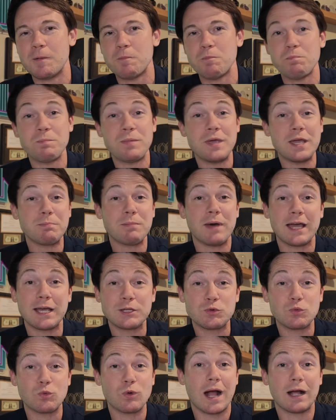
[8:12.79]
Big
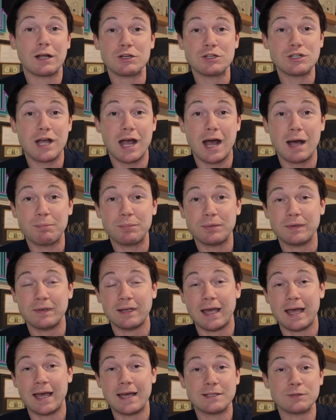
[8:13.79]
Mike's Rock Shop
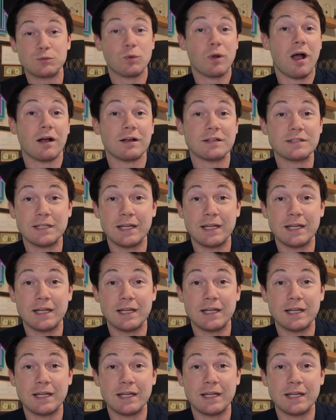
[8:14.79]
has rocks